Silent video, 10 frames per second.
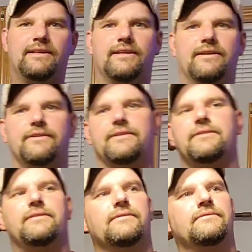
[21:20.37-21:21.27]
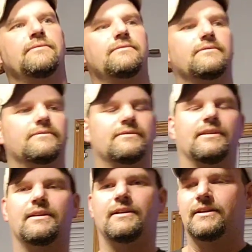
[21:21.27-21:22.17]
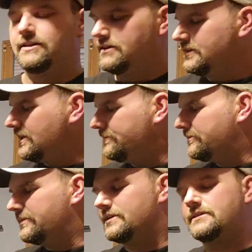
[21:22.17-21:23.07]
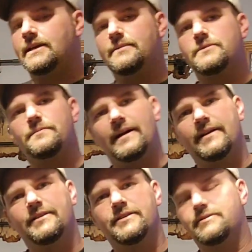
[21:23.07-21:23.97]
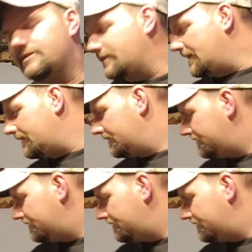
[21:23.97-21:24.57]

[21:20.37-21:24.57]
carries. Keep them in the same spot, you know where they're at.